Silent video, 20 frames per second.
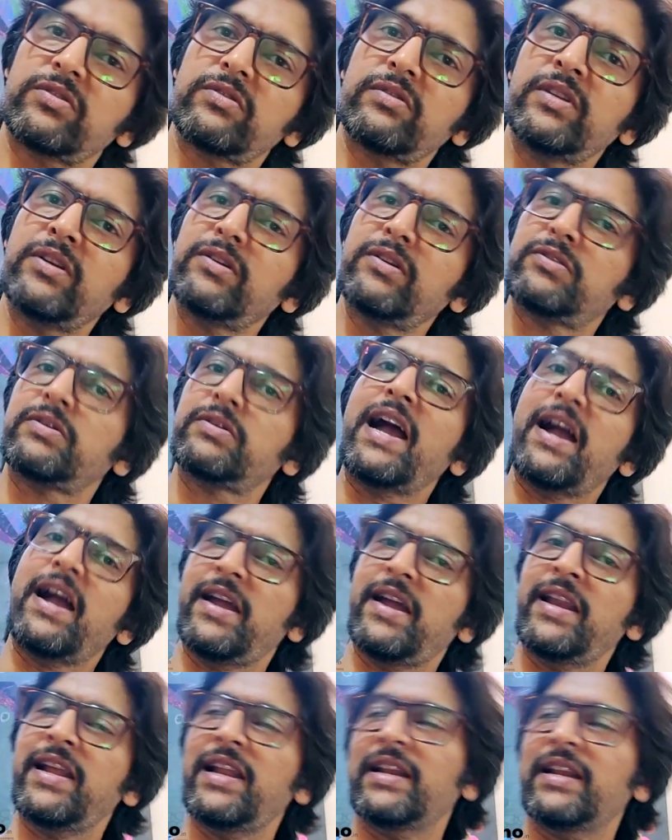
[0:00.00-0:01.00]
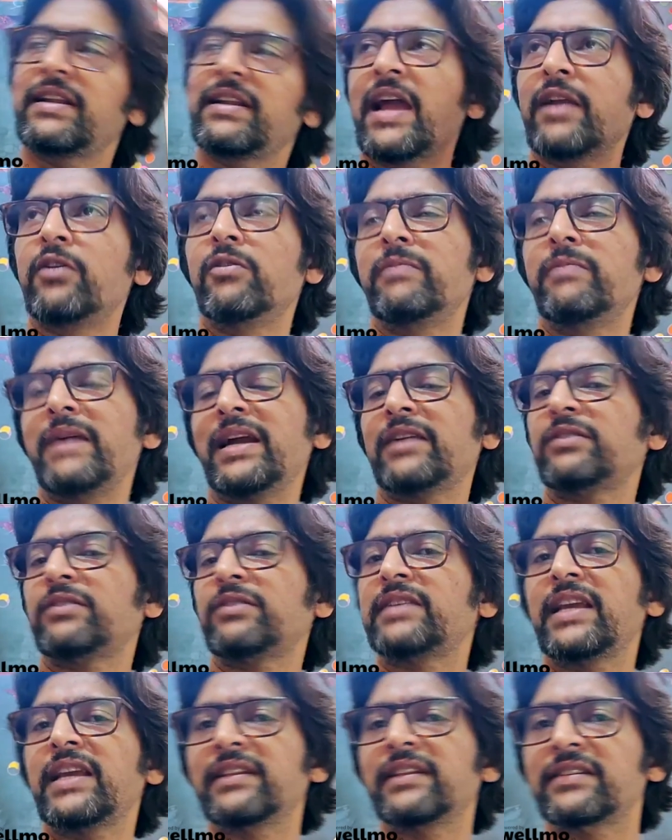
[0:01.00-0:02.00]
you know, so I go back to
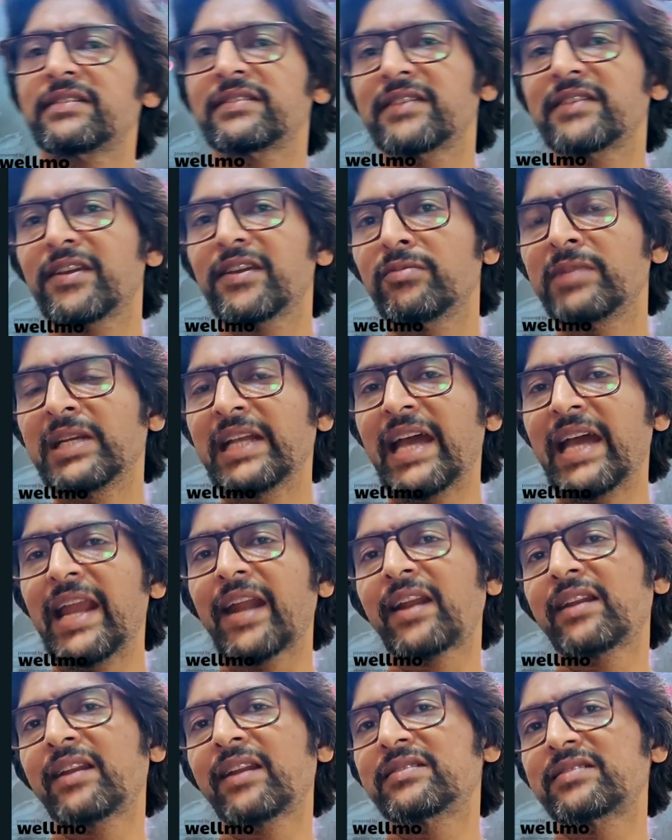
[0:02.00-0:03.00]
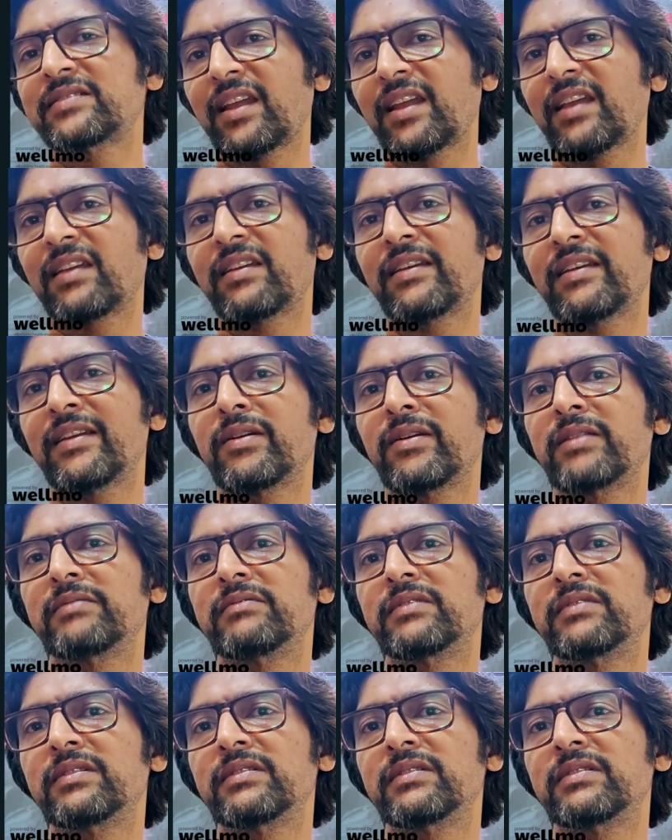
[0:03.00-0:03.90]
saying this is a human characteristic, you know,